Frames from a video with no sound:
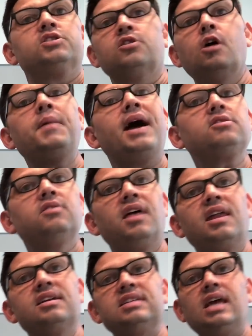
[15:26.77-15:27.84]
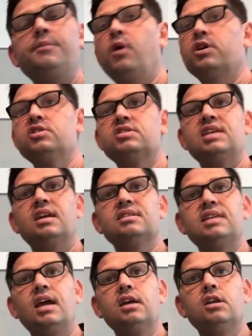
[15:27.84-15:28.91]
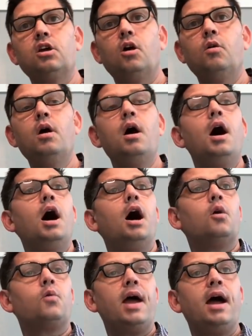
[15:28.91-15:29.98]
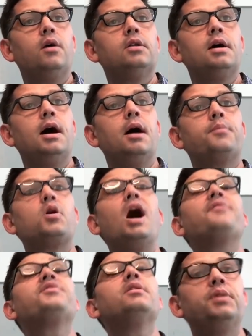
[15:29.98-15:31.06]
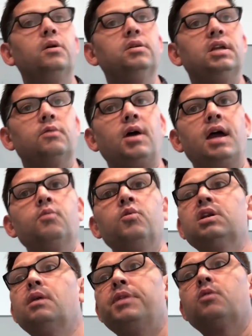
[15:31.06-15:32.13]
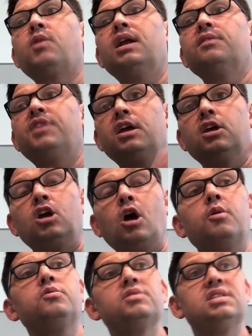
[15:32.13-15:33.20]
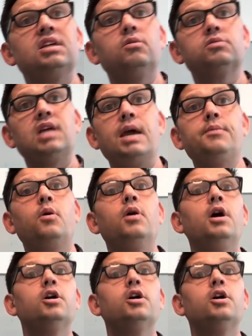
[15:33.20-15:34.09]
So go back to that example I just said a second ago around profitability, right? Wouldn't it be great if they could go into a single table,